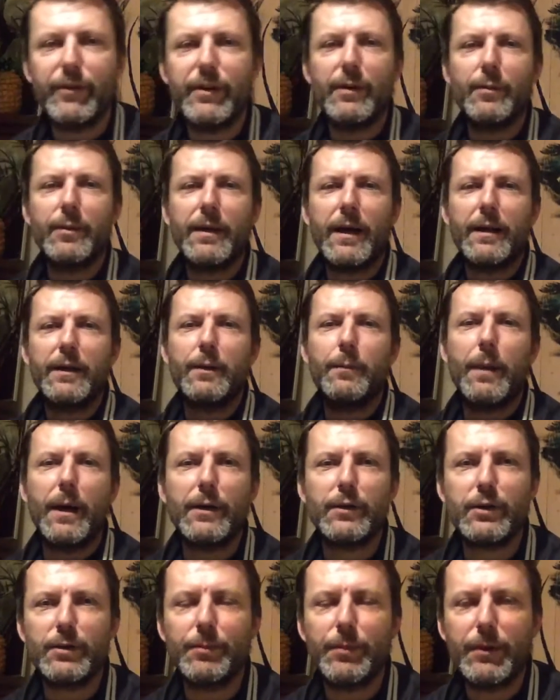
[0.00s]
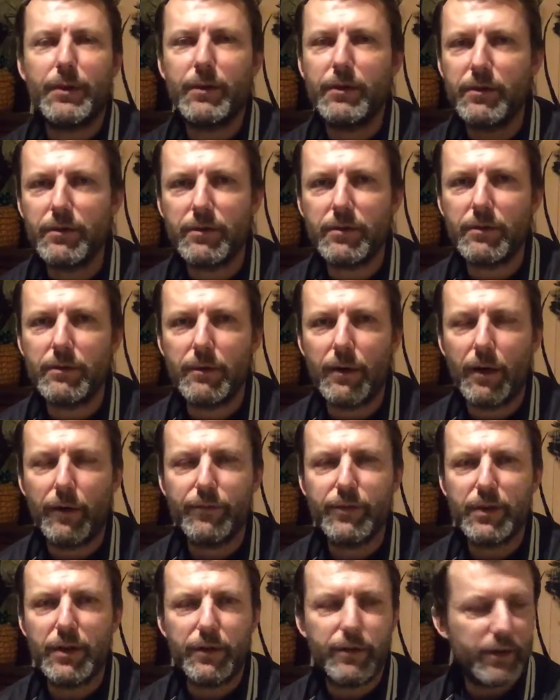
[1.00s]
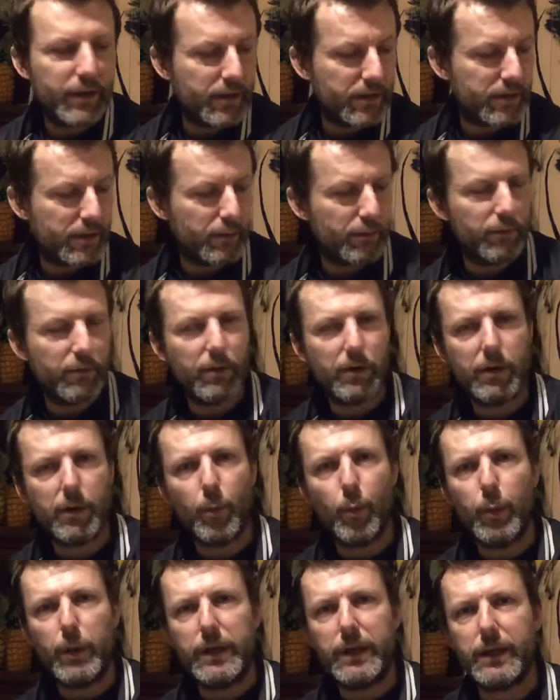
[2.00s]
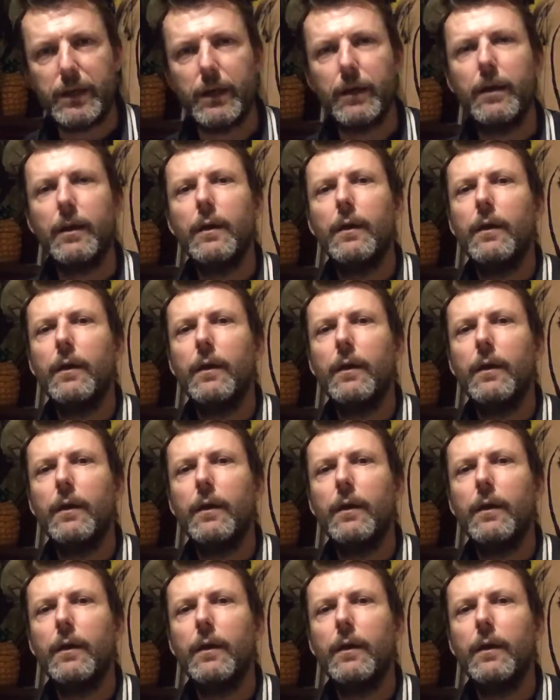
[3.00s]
it without the mask because obviously he thinks he'll look weak